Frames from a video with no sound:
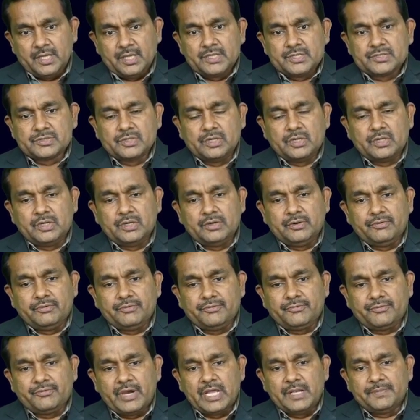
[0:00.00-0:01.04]
So,
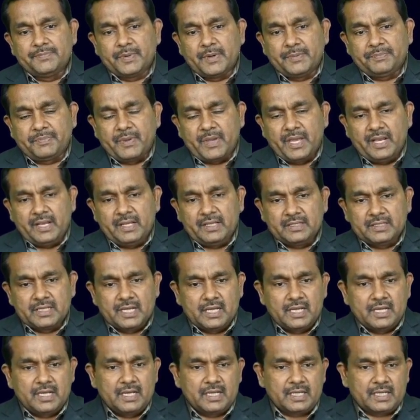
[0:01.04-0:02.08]
while preparing
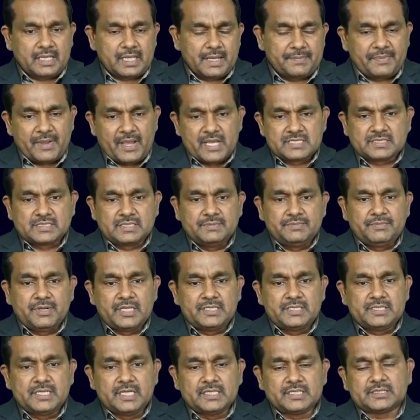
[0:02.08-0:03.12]
the capacity
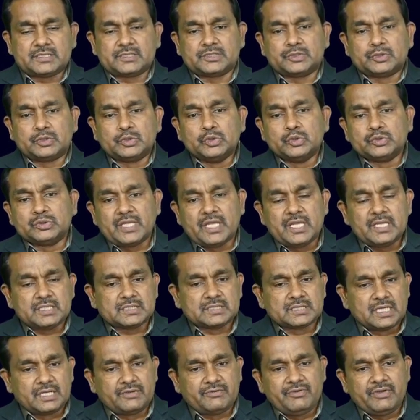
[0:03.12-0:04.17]
budgets, 2
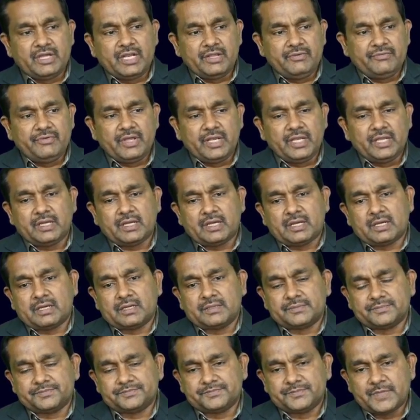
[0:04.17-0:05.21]
things are very
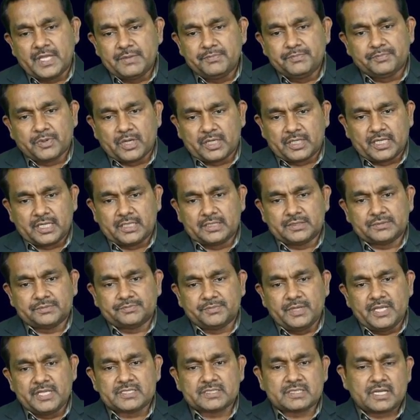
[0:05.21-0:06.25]
important.
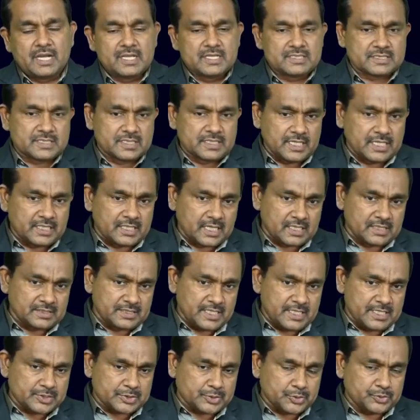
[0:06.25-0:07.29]
Please concentrate on
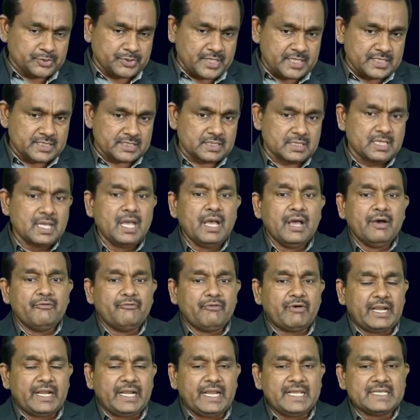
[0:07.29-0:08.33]
these 2 things.
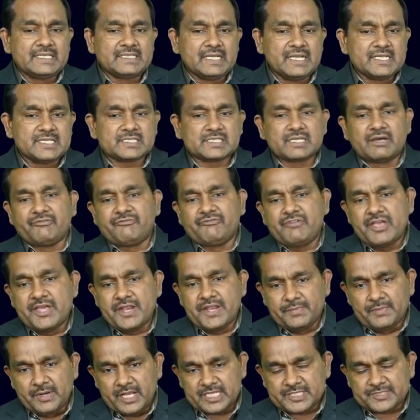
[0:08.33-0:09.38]
One is list of
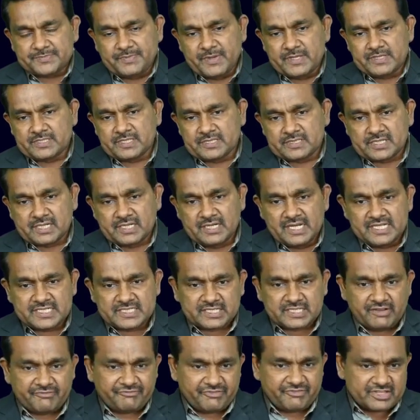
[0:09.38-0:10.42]
variable expenses and
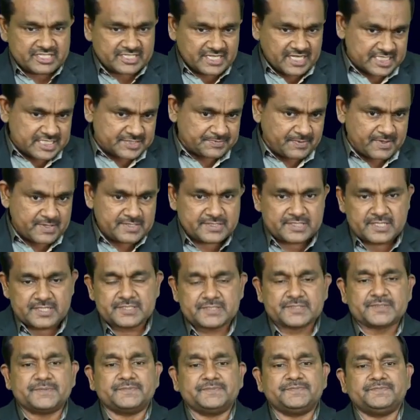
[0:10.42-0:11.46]
list of fixed
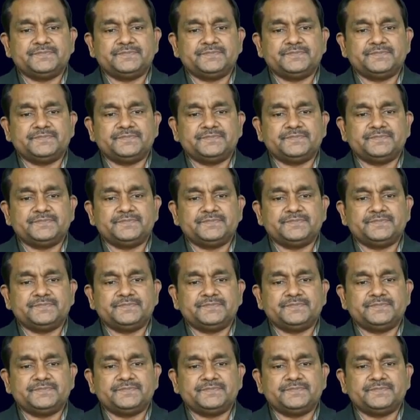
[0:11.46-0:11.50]
expenses.